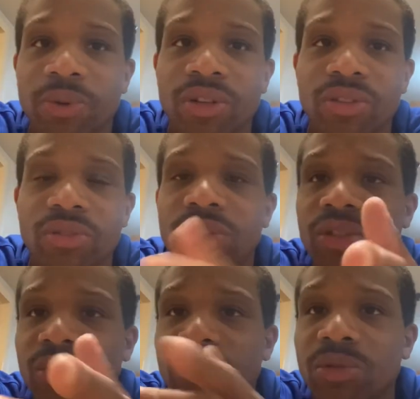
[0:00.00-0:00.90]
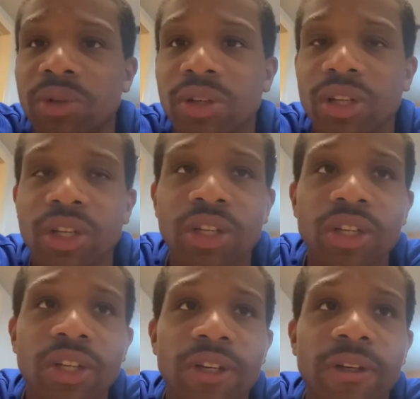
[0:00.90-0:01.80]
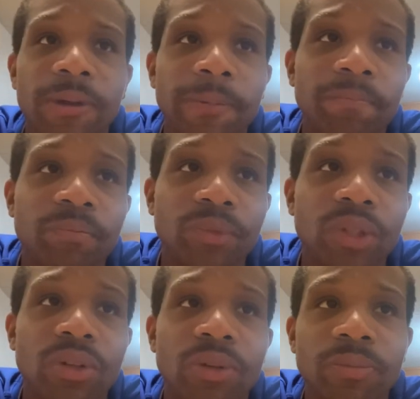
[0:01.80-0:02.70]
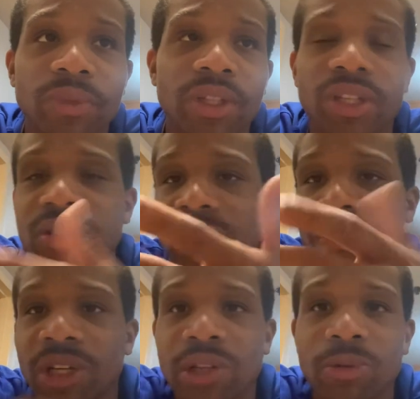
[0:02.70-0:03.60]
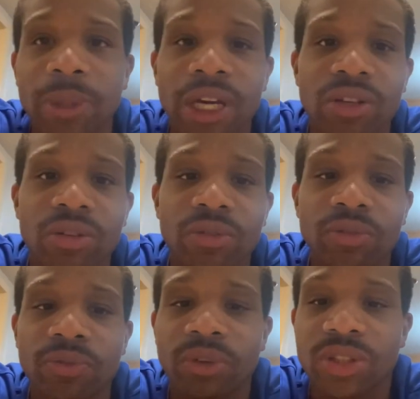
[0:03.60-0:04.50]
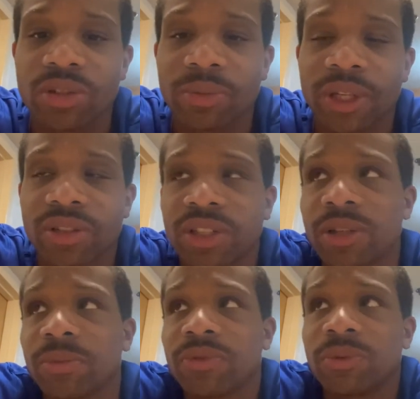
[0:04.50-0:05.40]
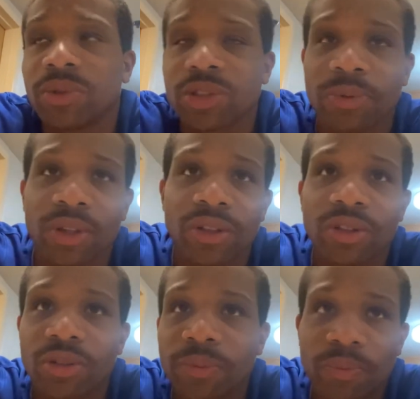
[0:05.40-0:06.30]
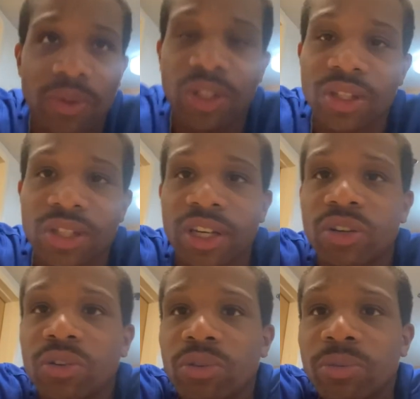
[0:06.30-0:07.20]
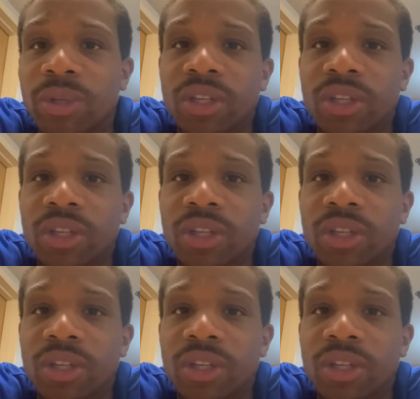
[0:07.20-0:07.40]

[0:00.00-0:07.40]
part, to do your schoolwork. You know, unless, you know, you got a little patio, you're fortunate about that. But for the most part, you know, kids at home,